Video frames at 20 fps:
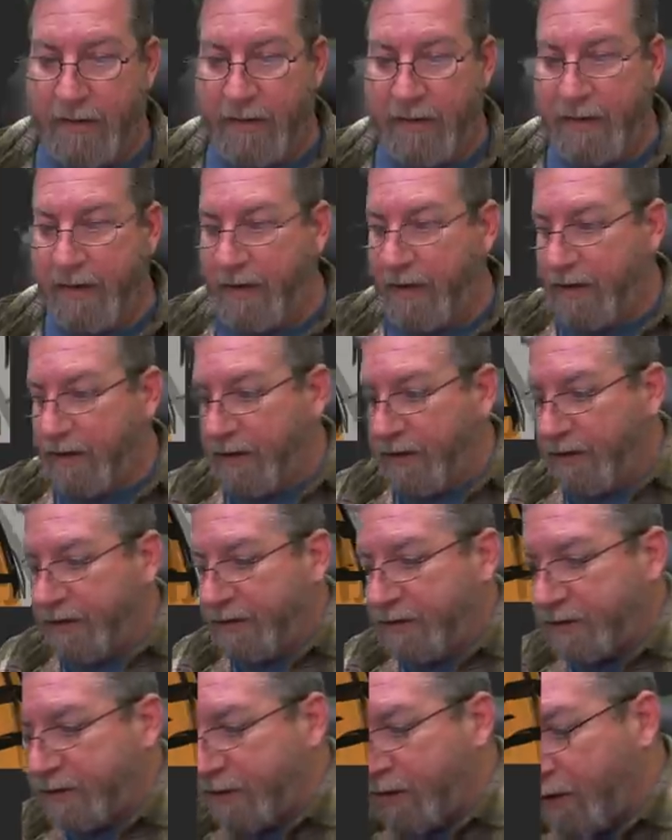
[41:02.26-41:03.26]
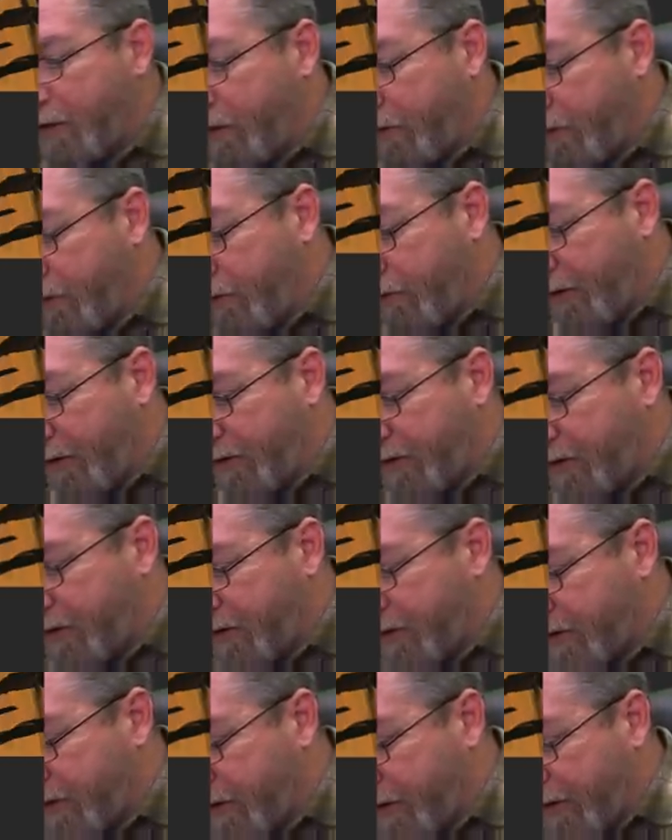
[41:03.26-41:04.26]
uh, and so it's
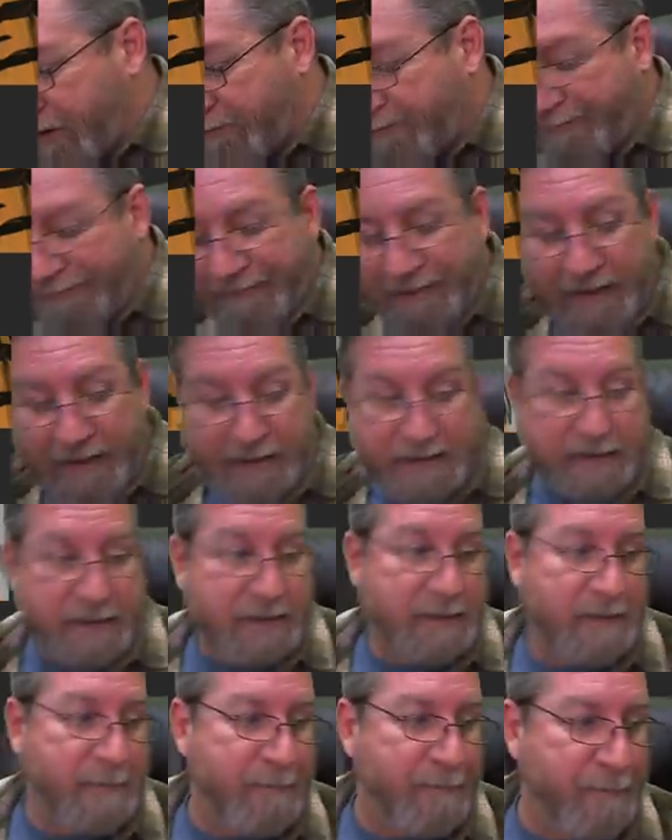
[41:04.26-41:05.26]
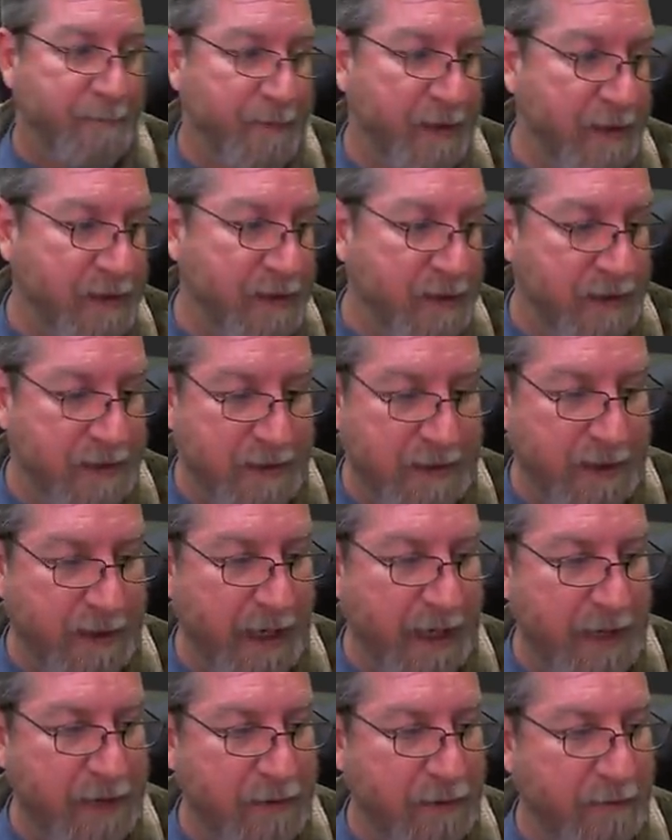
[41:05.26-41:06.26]
just it, it's it's just the
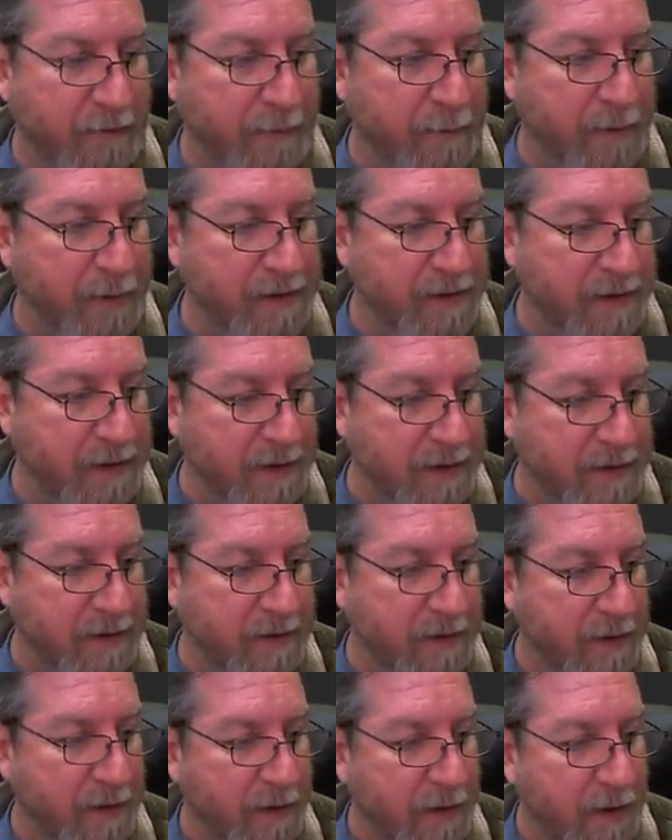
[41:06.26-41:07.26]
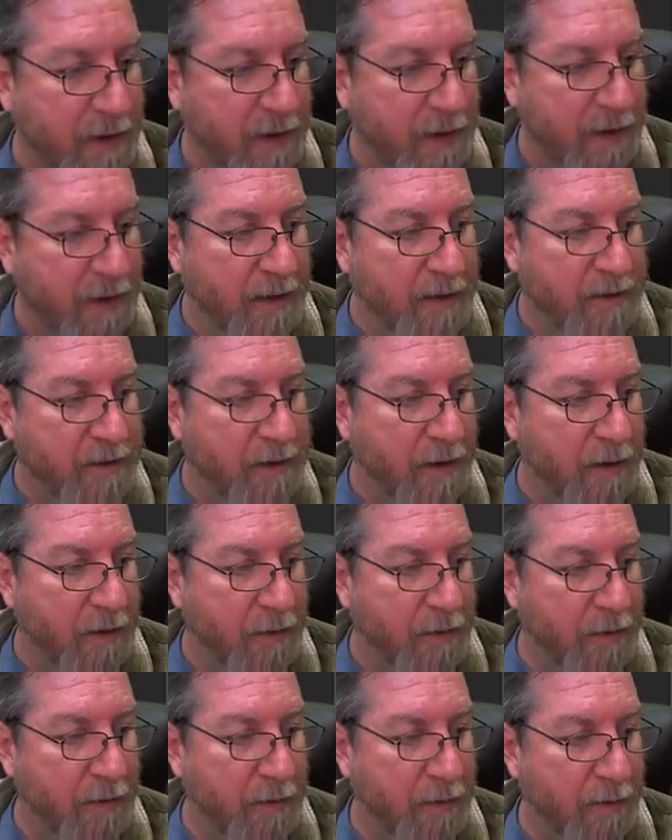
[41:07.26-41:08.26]
nature of the business, and
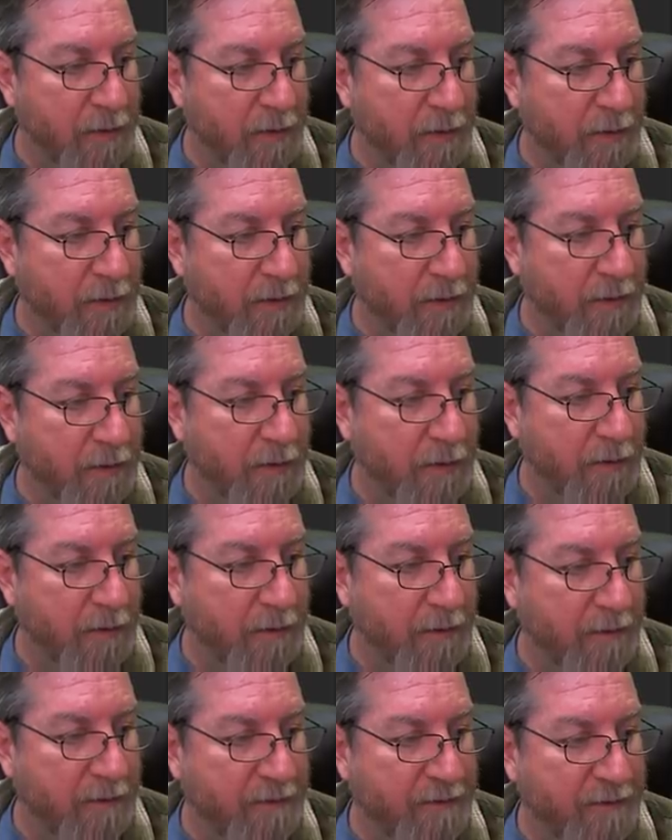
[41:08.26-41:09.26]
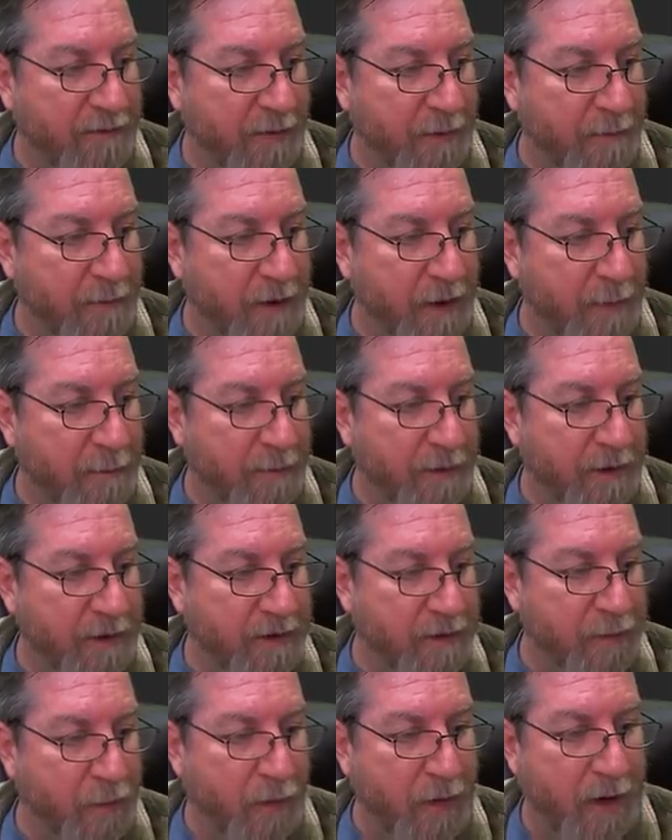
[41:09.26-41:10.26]
so film
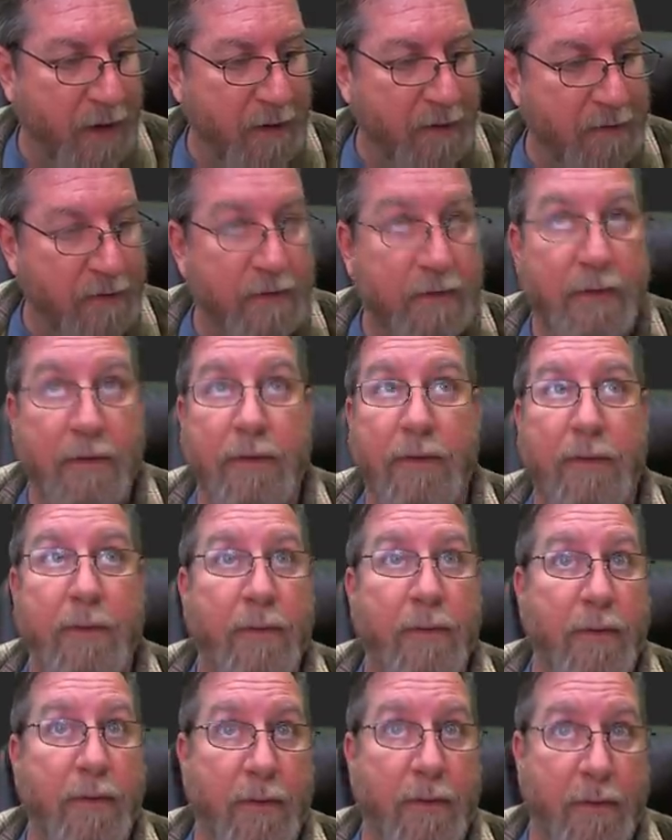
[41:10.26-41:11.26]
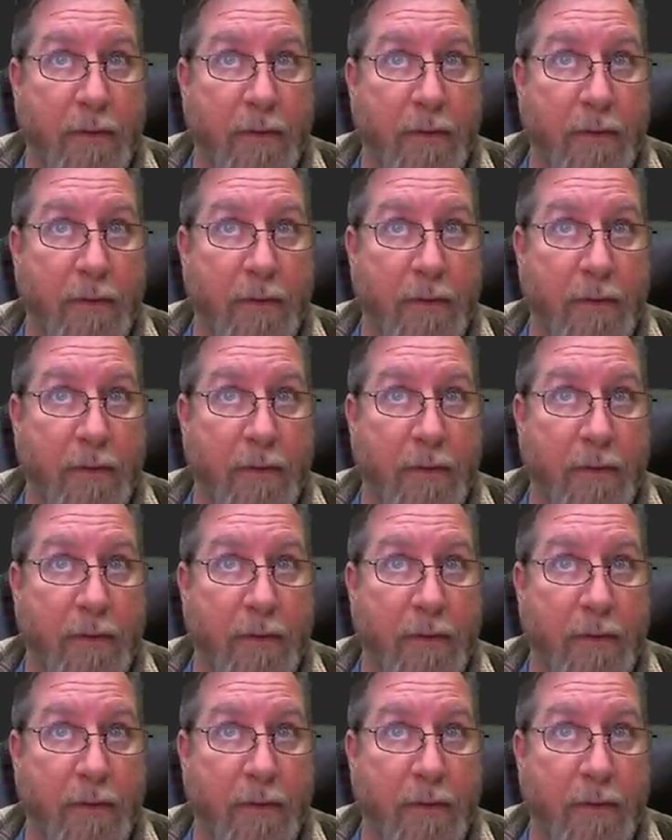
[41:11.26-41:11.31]
companies want to.